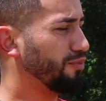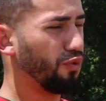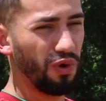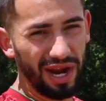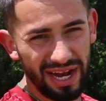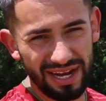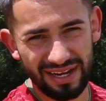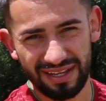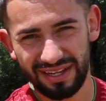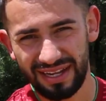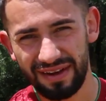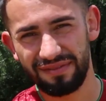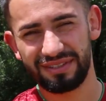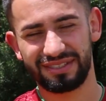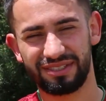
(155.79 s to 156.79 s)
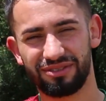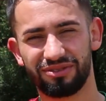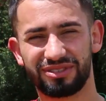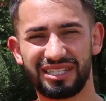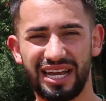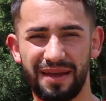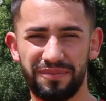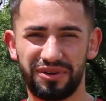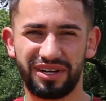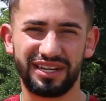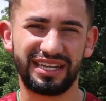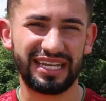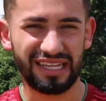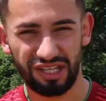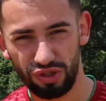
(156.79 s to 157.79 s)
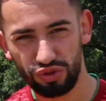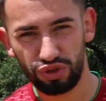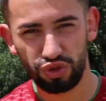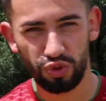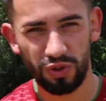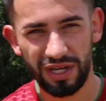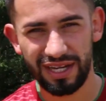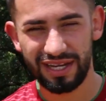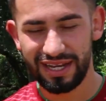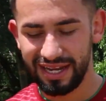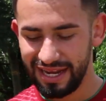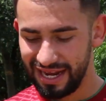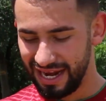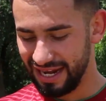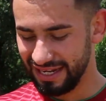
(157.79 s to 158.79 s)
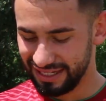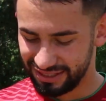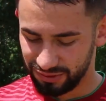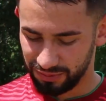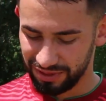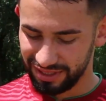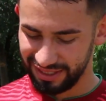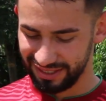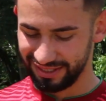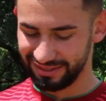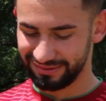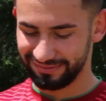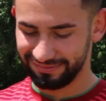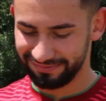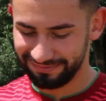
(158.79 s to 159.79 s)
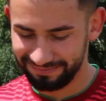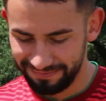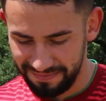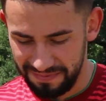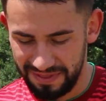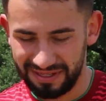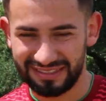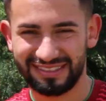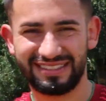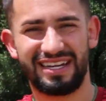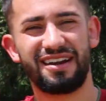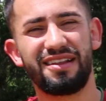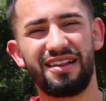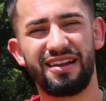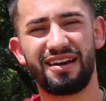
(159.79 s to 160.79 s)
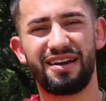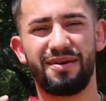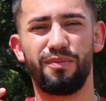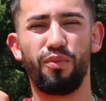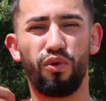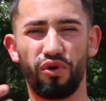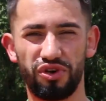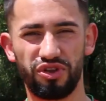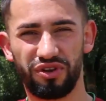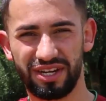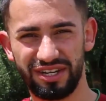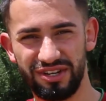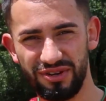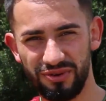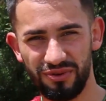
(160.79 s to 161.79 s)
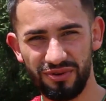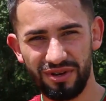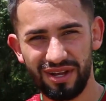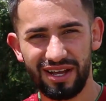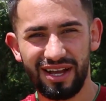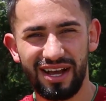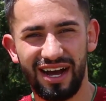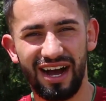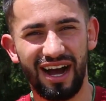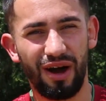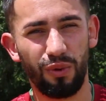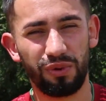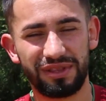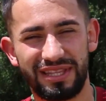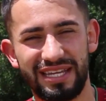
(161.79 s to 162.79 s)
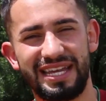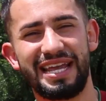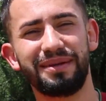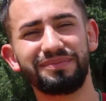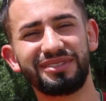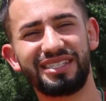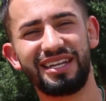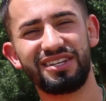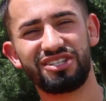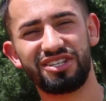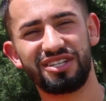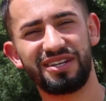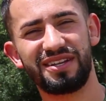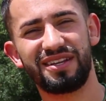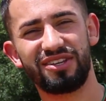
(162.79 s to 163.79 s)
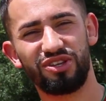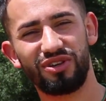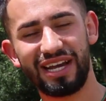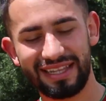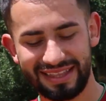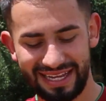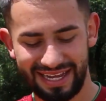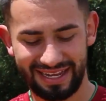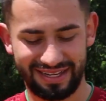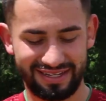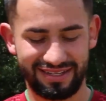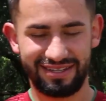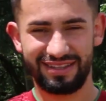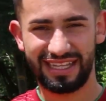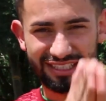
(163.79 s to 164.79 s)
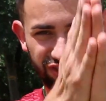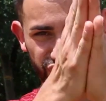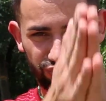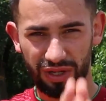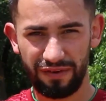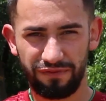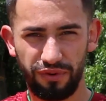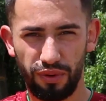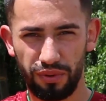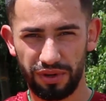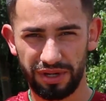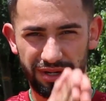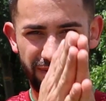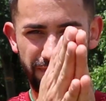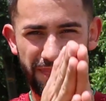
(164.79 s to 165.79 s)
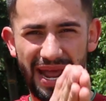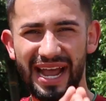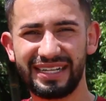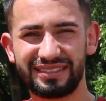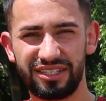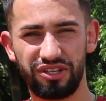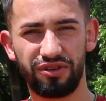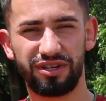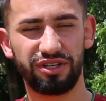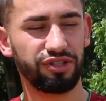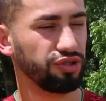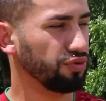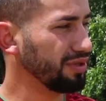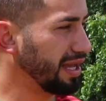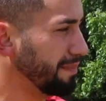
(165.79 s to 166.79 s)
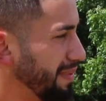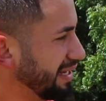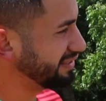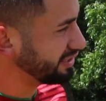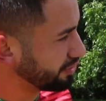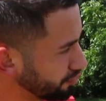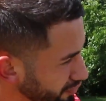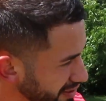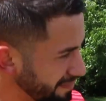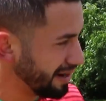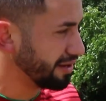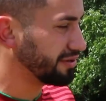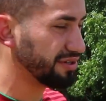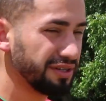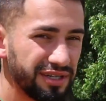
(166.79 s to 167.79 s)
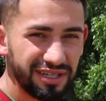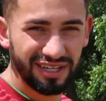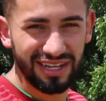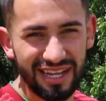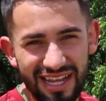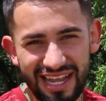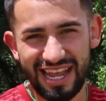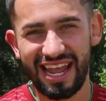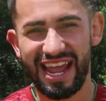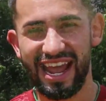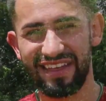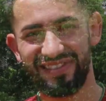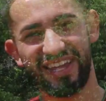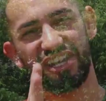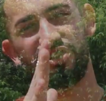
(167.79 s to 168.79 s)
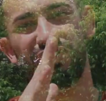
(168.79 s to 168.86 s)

way every single time, you're going to get used to it, and it's really, there's not a lot more you can do. With the M Station, you got that straightforward pass that you can do, that basic rebounder, and then